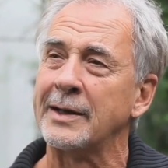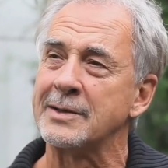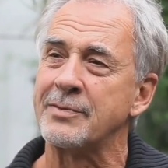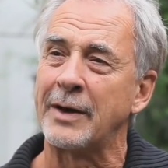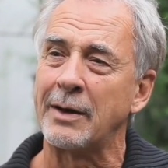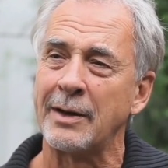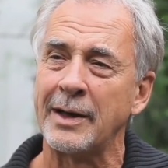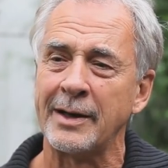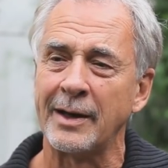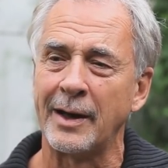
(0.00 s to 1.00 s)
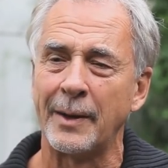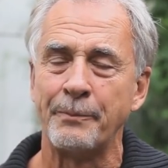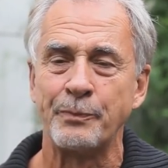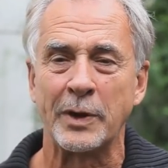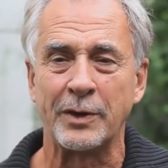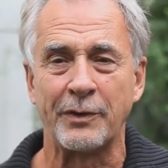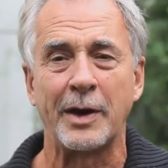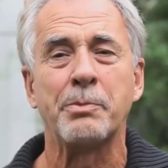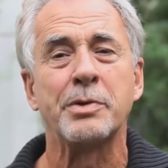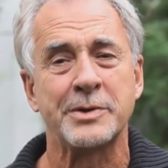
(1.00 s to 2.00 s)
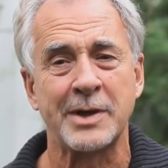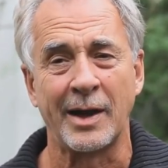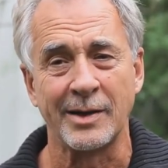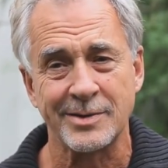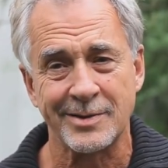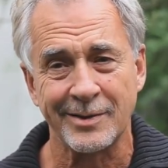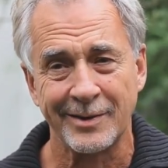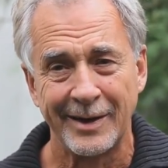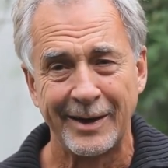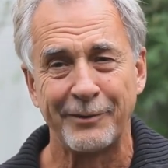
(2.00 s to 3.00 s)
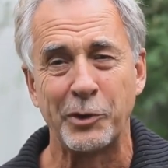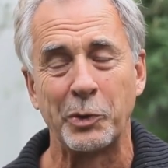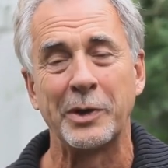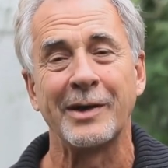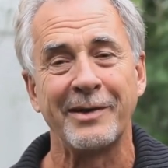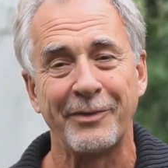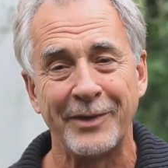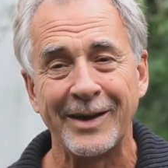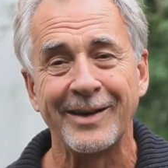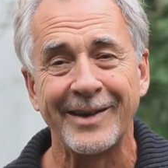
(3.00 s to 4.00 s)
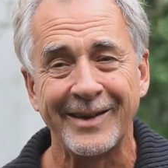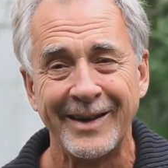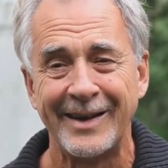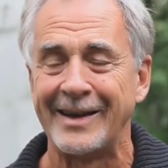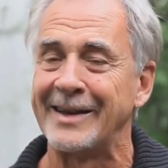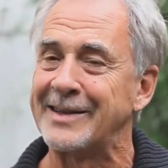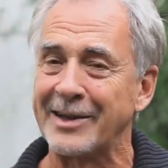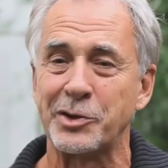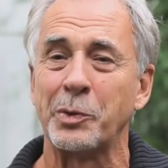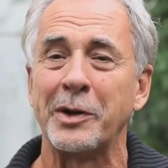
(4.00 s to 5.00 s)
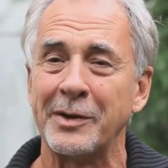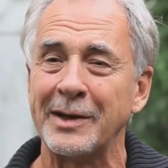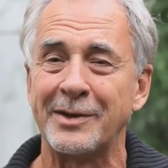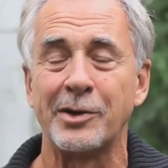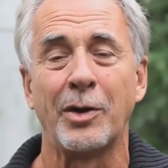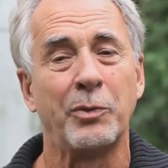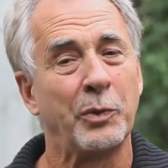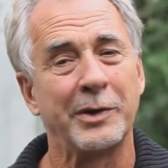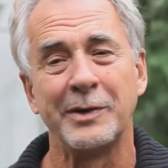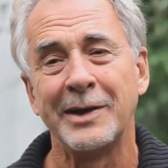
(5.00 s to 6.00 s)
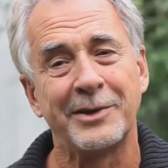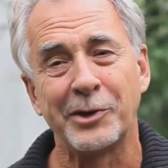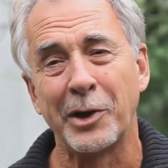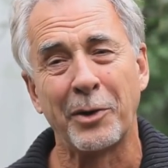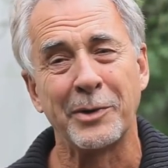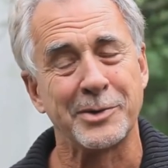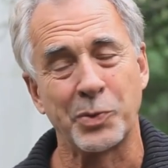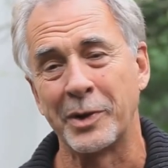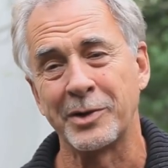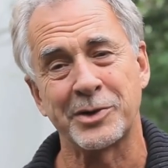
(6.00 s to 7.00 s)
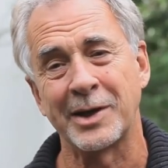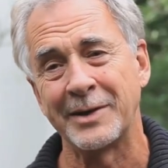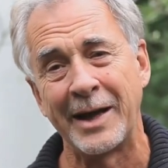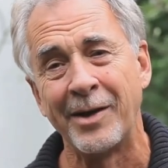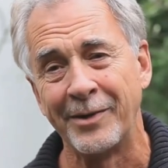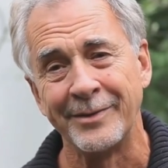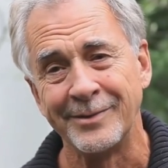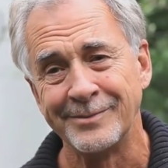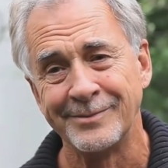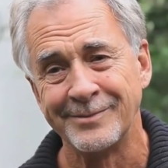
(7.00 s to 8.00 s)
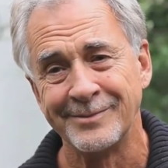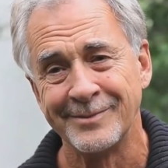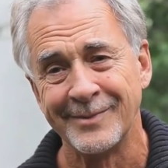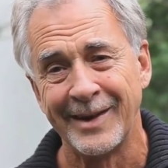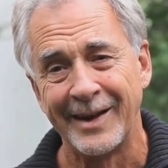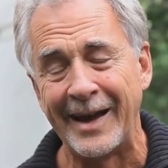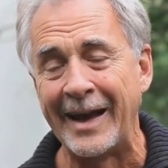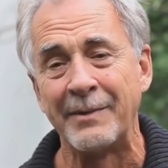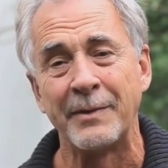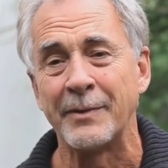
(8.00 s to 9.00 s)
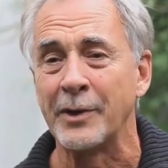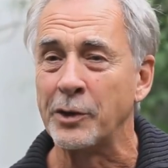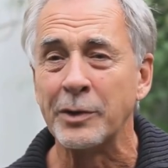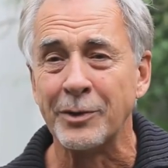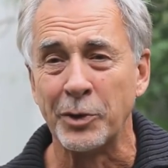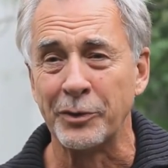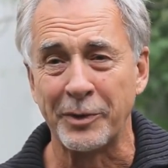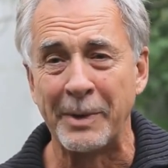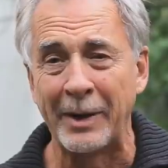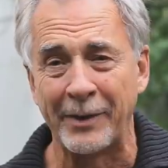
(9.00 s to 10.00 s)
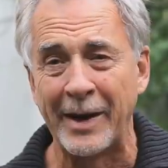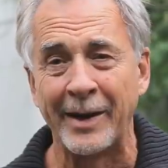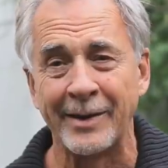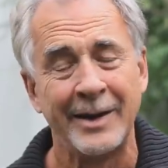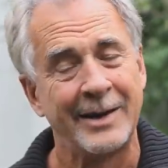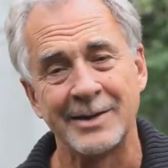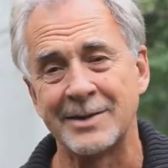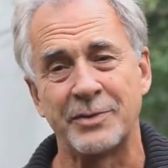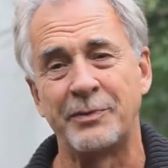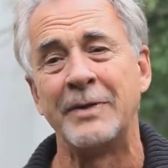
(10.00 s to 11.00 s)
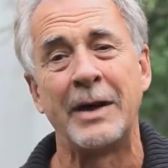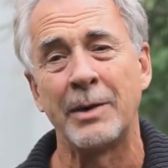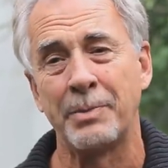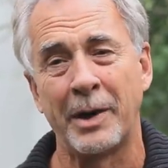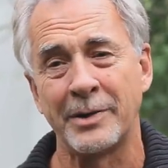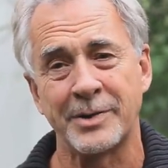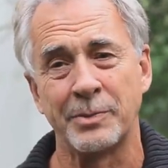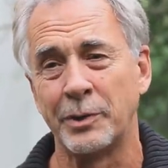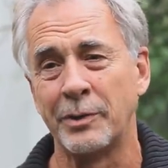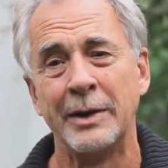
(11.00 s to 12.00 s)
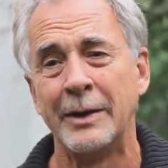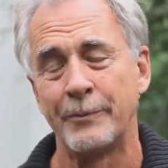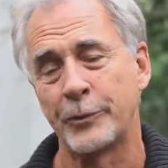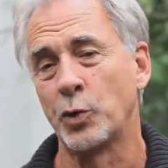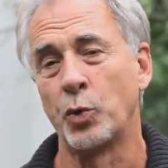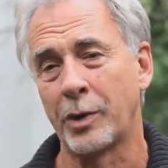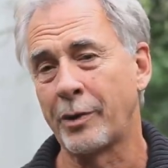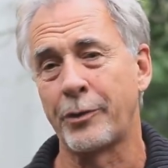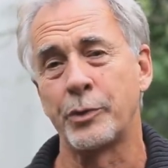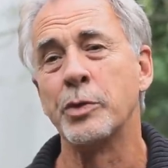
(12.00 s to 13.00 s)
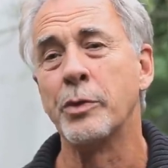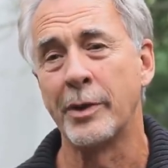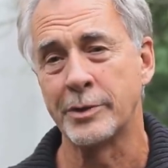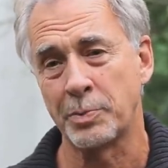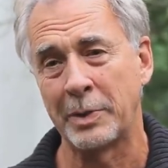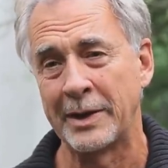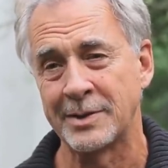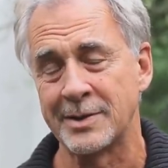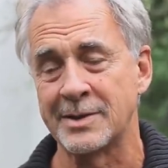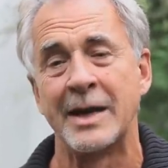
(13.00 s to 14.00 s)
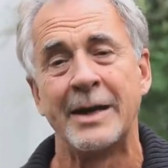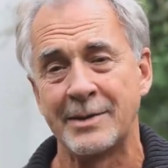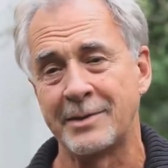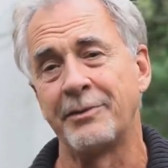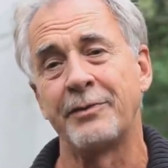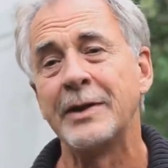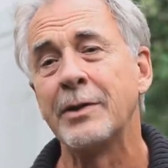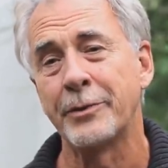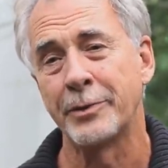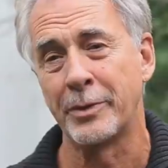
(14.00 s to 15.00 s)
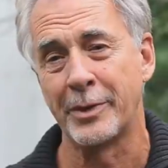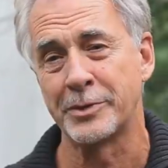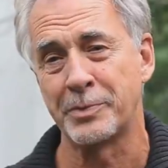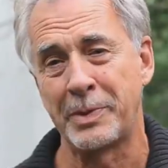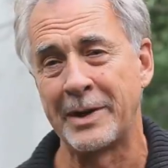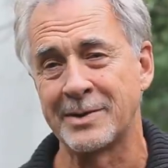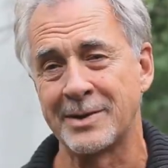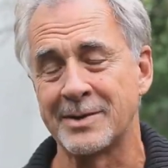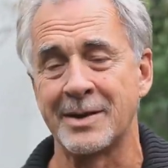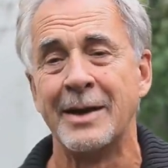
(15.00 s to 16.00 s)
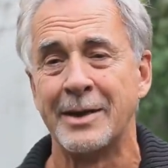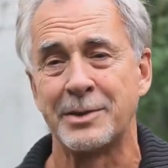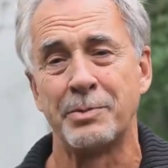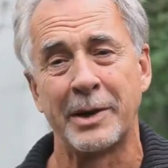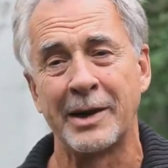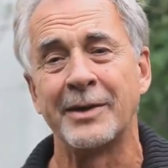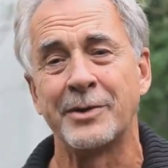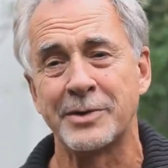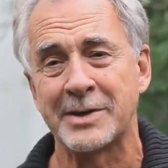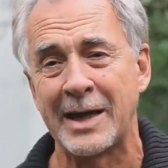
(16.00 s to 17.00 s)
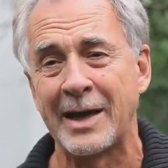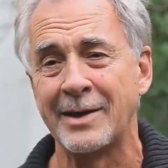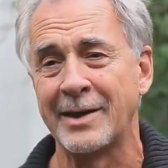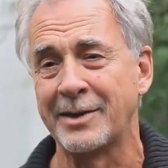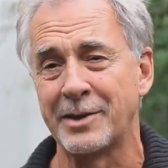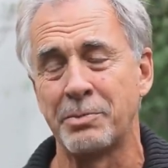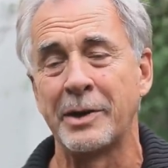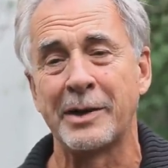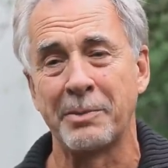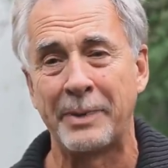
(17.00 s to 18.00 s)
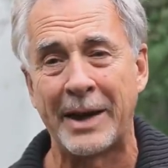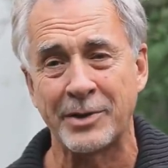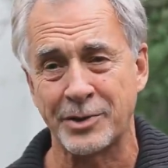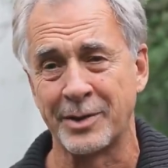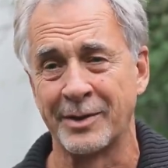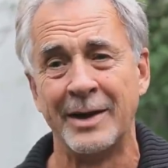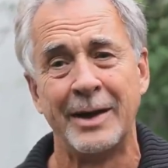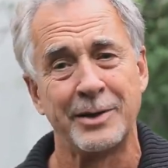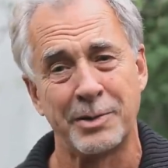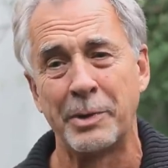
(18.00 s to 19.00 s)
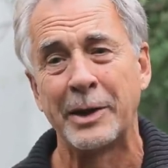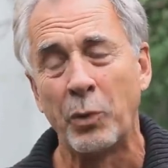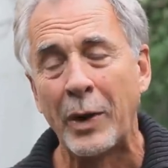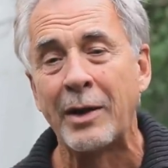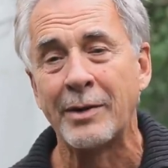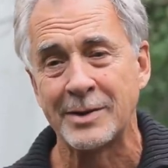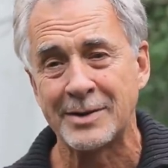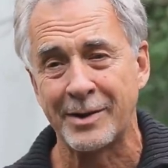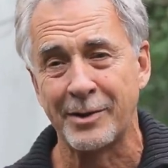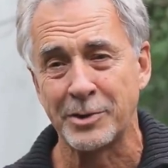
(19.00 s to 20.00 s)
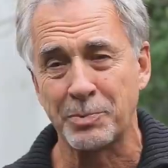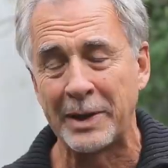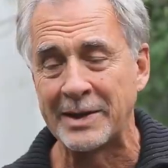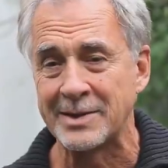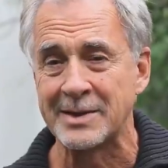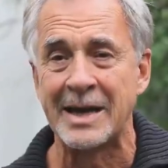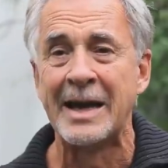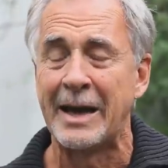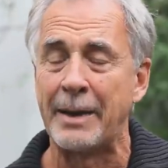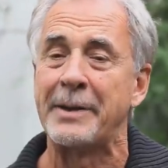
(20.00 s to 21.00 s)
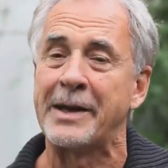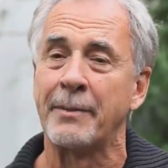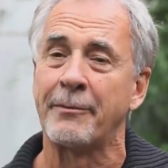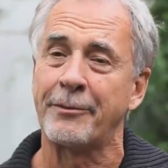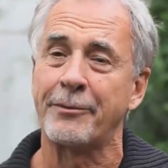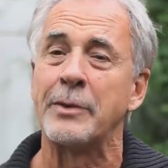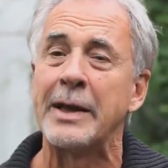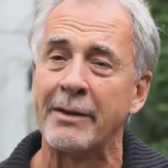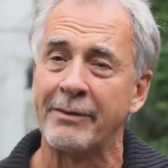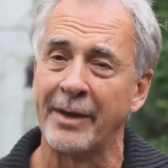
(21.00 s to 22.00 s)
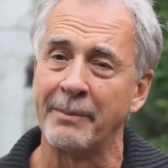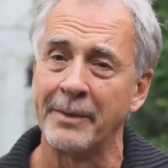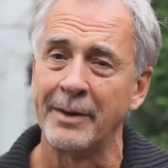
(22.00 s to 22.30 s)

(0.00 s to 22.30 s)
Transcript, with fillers: is very, um, is very precise. If you really feel it, it takes you where you need to go, and where you need to go is where you shut down. And the good news about that is it's very possible to work through those places, to feel through those places, to bring understanding, to bring compassion, to bring awareness to those places and become free of them,